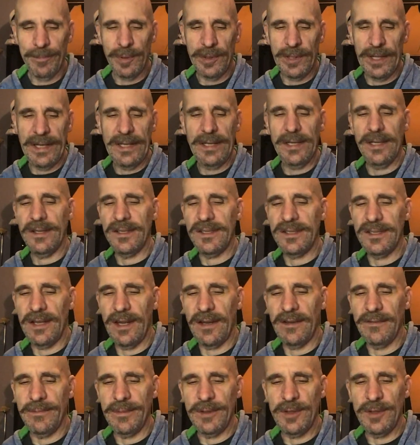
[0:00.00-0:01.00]
plate
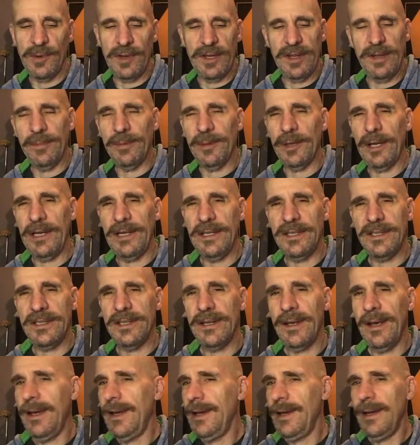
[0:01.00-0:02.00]
instead of between the plates.